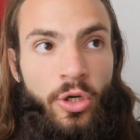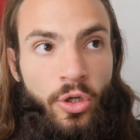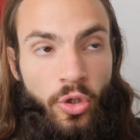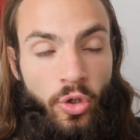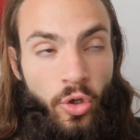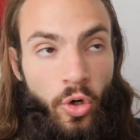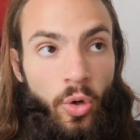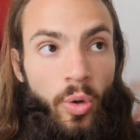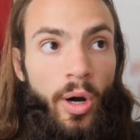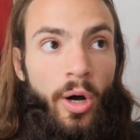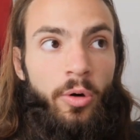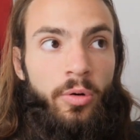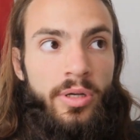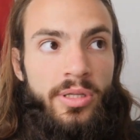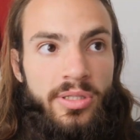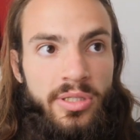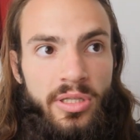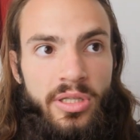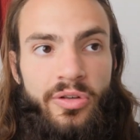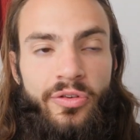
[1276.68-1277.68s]
Go out
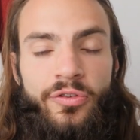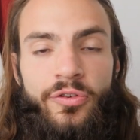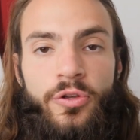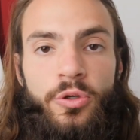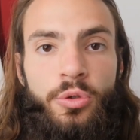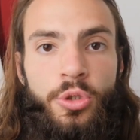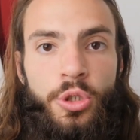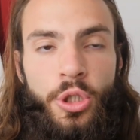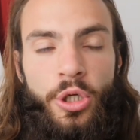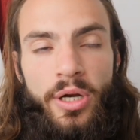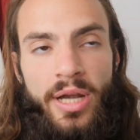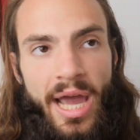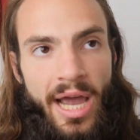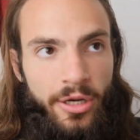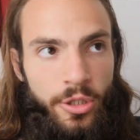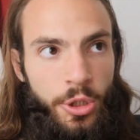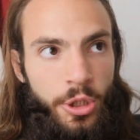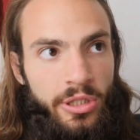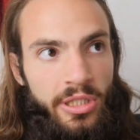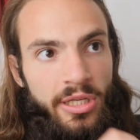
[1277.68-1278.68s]
into the future and
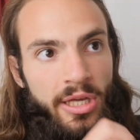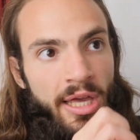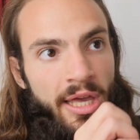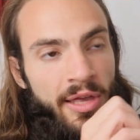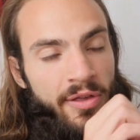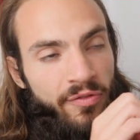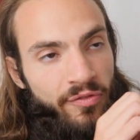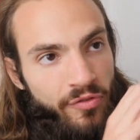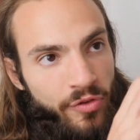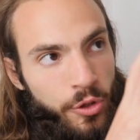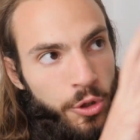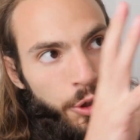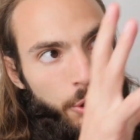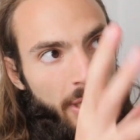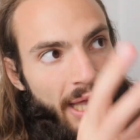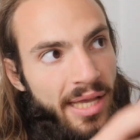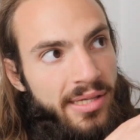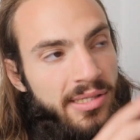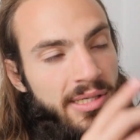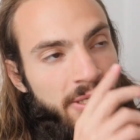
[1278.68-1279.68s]
actually
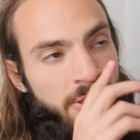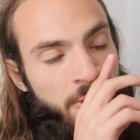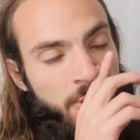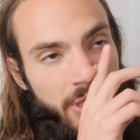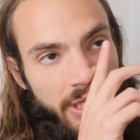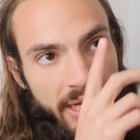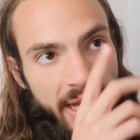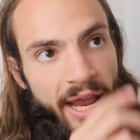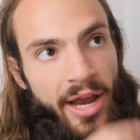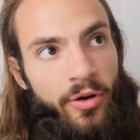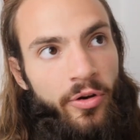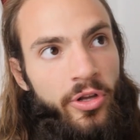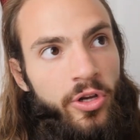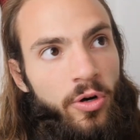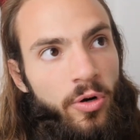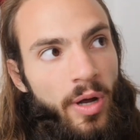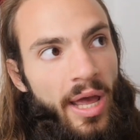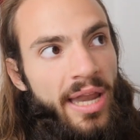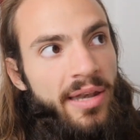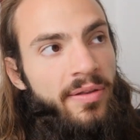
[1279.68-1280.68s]
visualize a
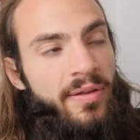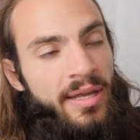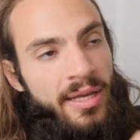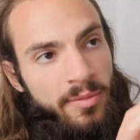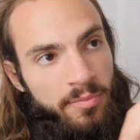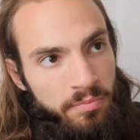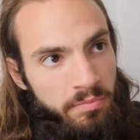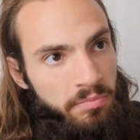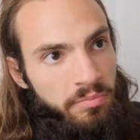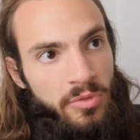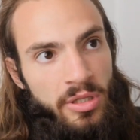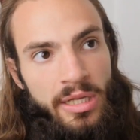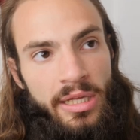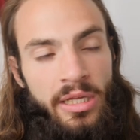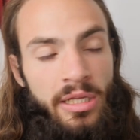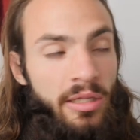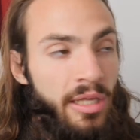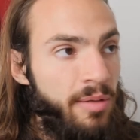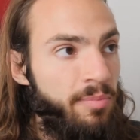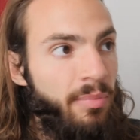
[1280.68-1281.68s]
scenario, and
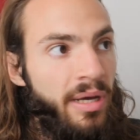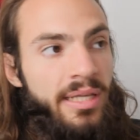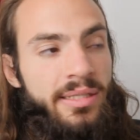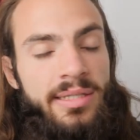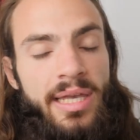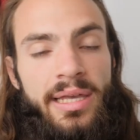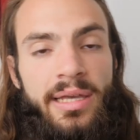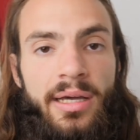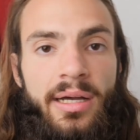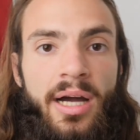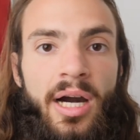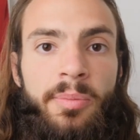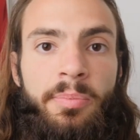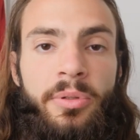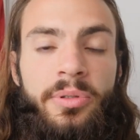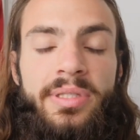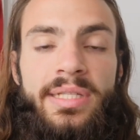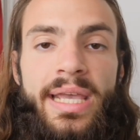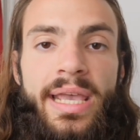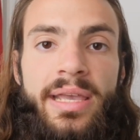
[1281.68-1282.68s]
it might take a
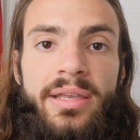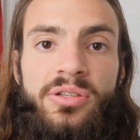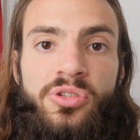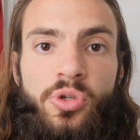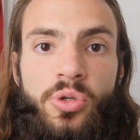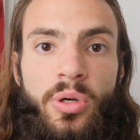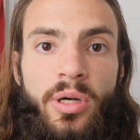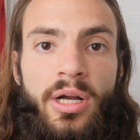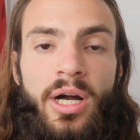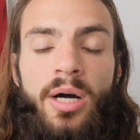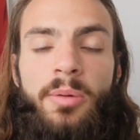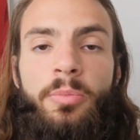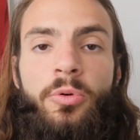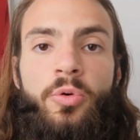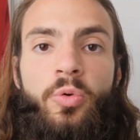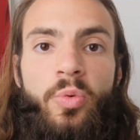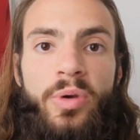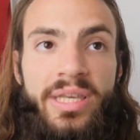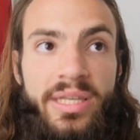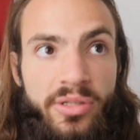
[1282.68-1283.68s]
couple days or a couple
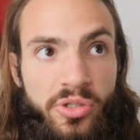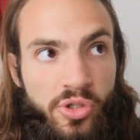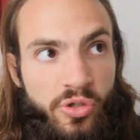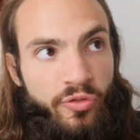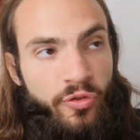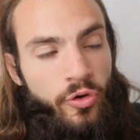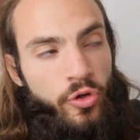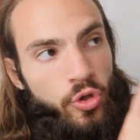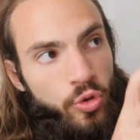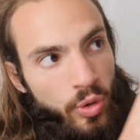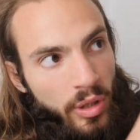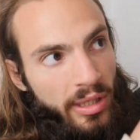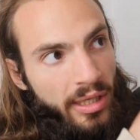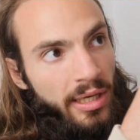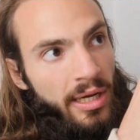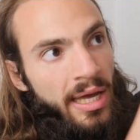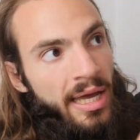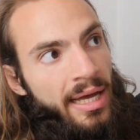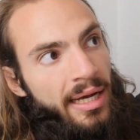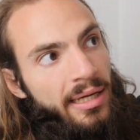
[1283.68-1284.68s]
weeks for you to
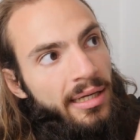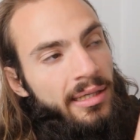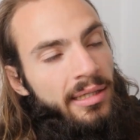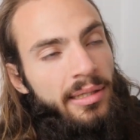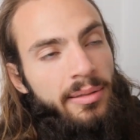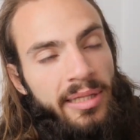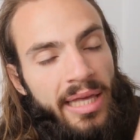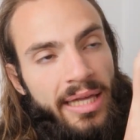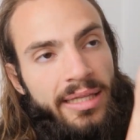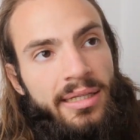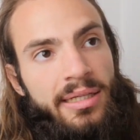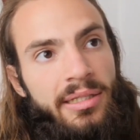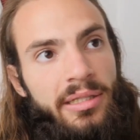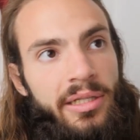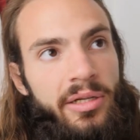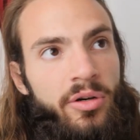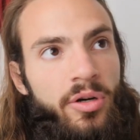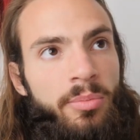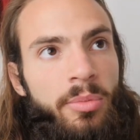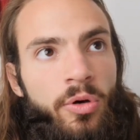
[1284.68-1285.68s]
get
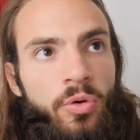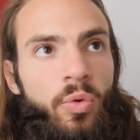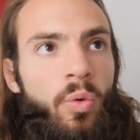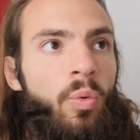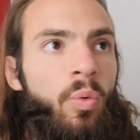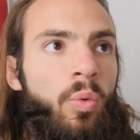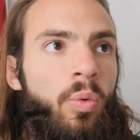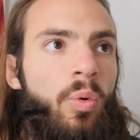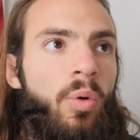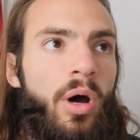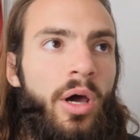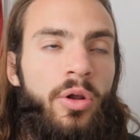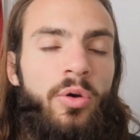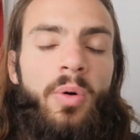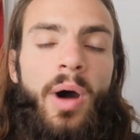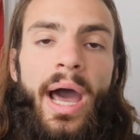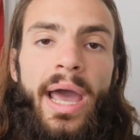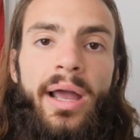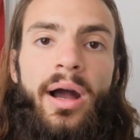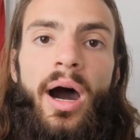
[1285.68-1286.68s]
clear about, what do
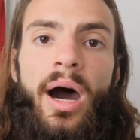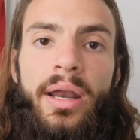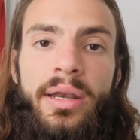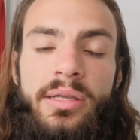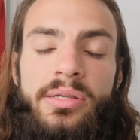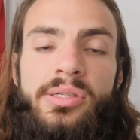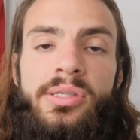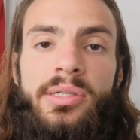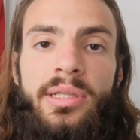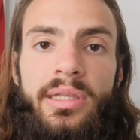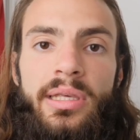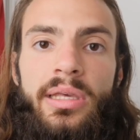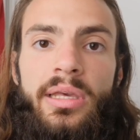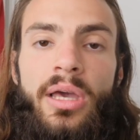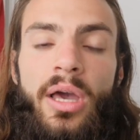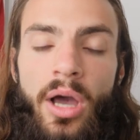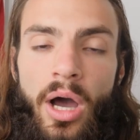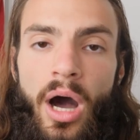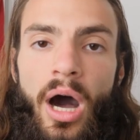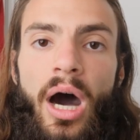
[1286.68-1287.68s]
I honestly,
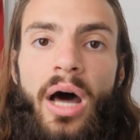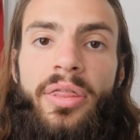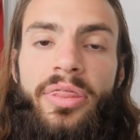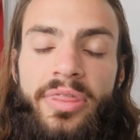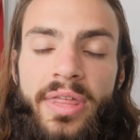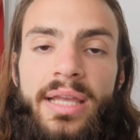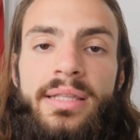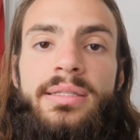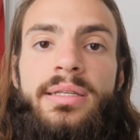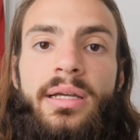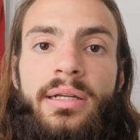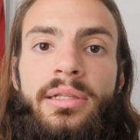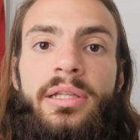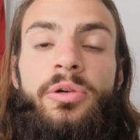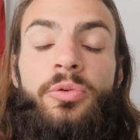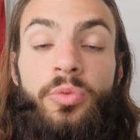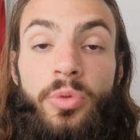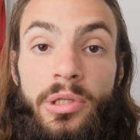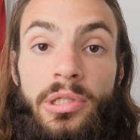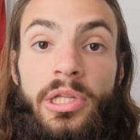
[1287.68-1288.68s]
authentically
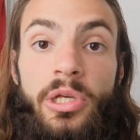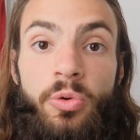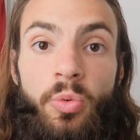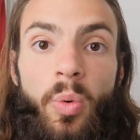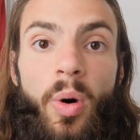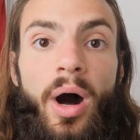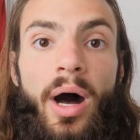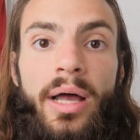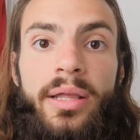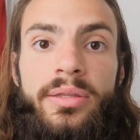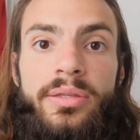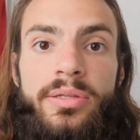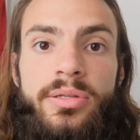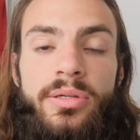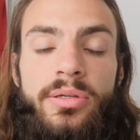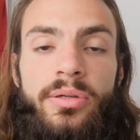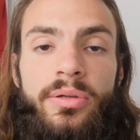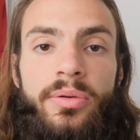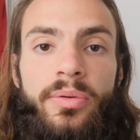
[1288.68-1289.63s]
really want?